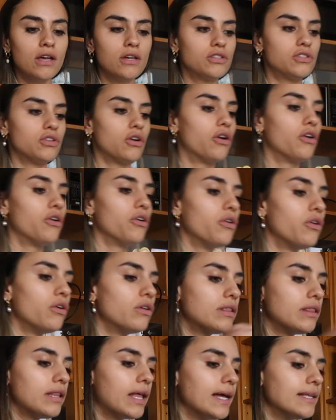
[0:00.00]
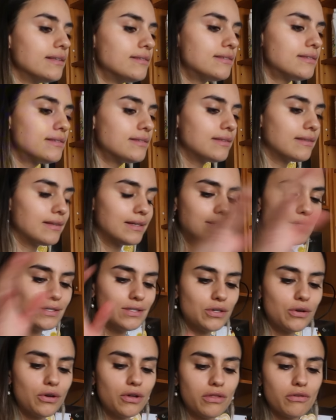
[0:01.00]
So let's
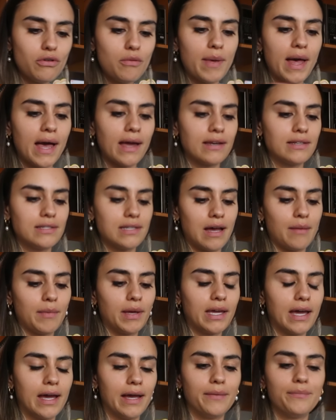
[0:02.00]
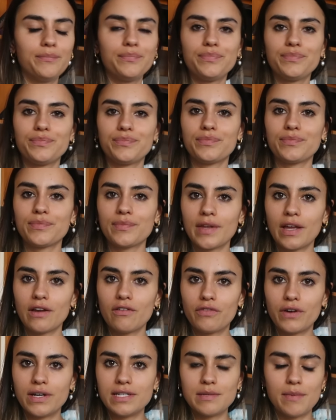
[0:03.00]
just go through a bag at a time. Okay,
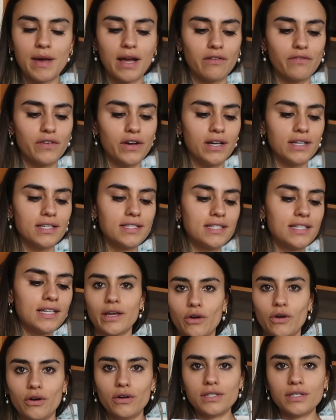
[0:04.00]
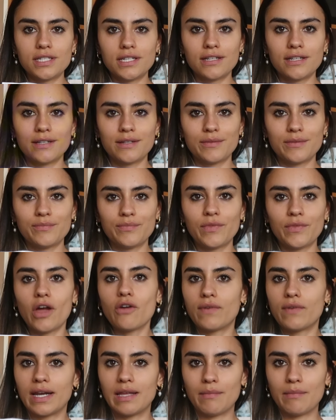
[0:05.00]
freezer bag first. I got a
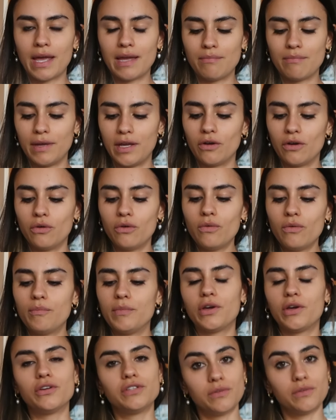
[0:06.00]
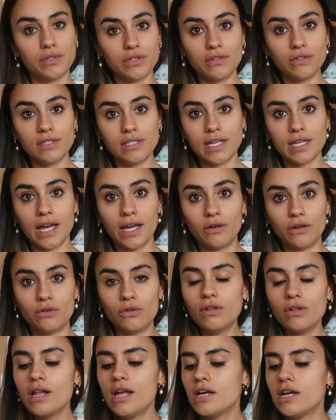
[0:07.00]
ready-made meal because it was on
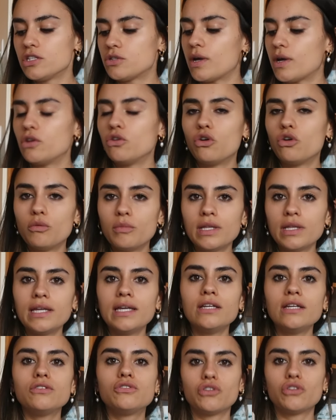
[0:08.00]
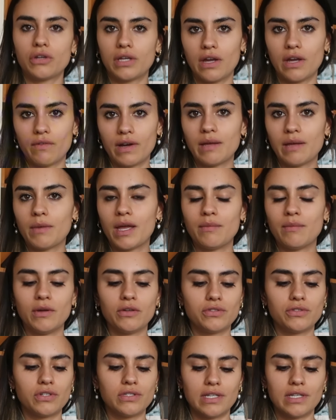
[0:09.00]
sale. So I normally don't get ready-made
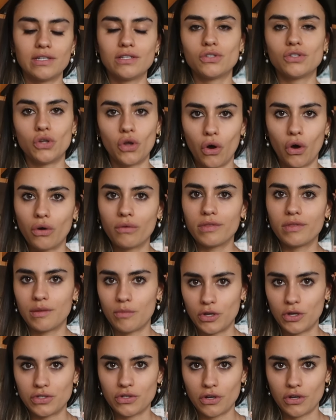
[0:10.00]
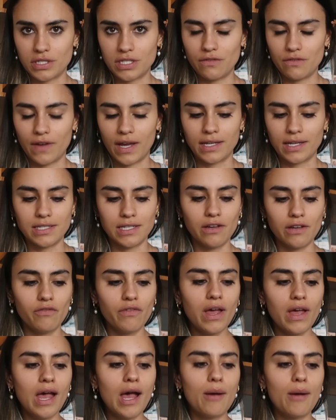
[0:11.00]
meals because they're just not the most cost-effective,
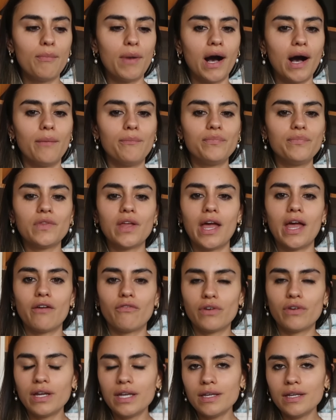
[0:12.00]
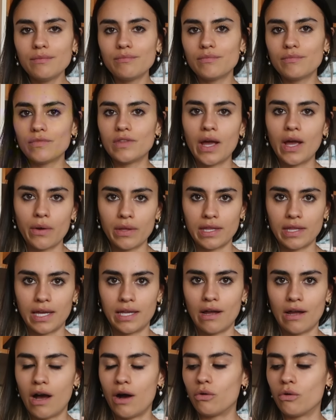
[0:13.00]
but every now and
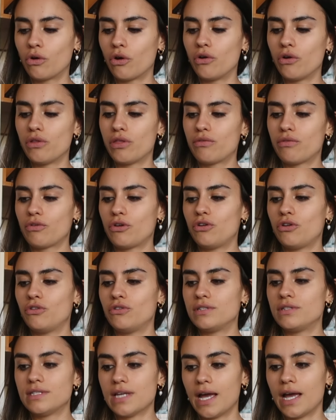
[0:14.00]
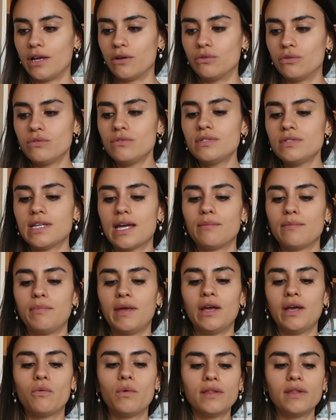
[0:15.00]
then I'll go through sales and
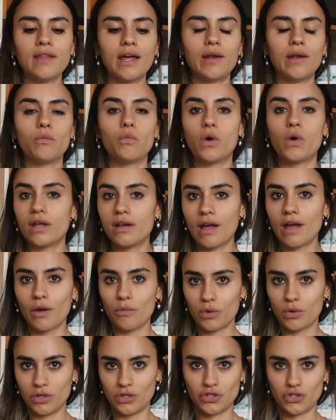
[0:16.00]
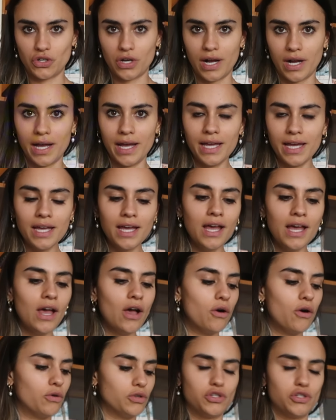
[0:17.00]
pick one I want to try,
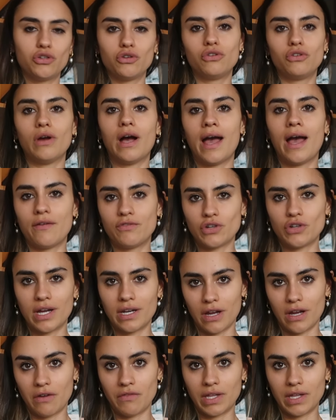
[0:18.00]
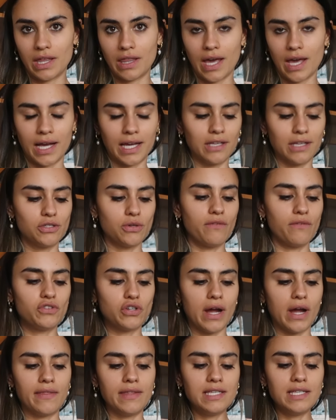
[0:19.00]
or two I have tried and I really like it. So I've
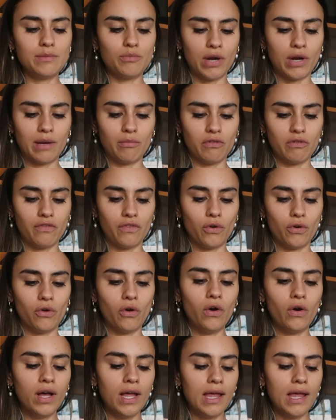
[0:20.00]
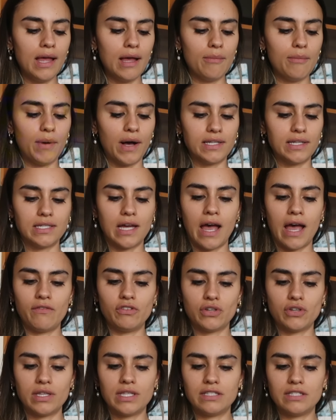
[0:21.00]
tried this brand before, but I haven't
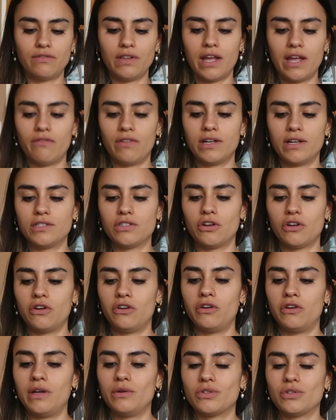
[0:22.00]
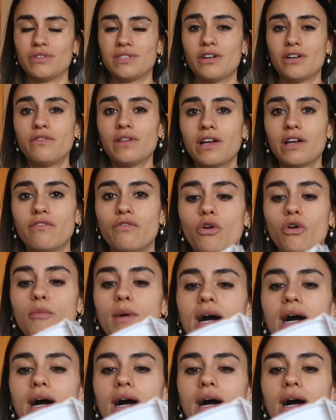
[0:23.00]
tried this flavor. So it was on sale for like $4.